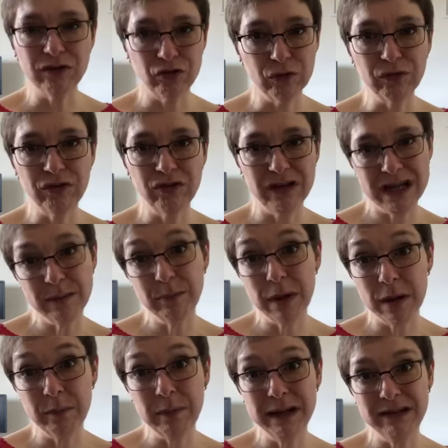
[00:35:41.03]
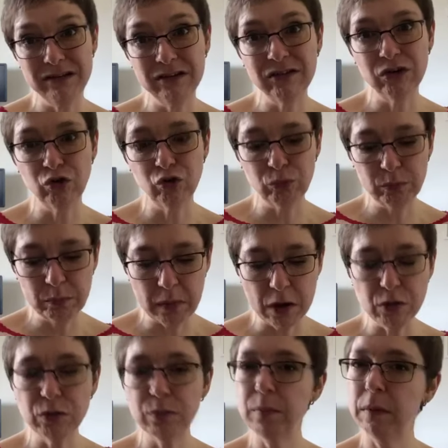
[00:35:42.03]
It's obviously a big decision,
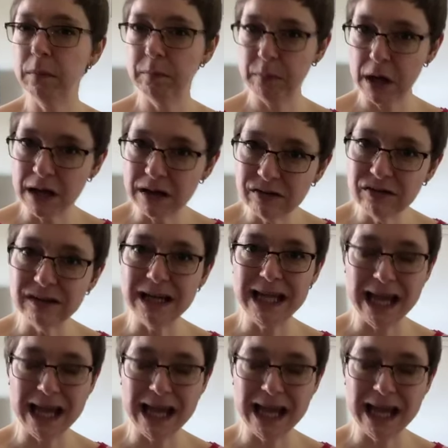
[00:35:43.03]
both personally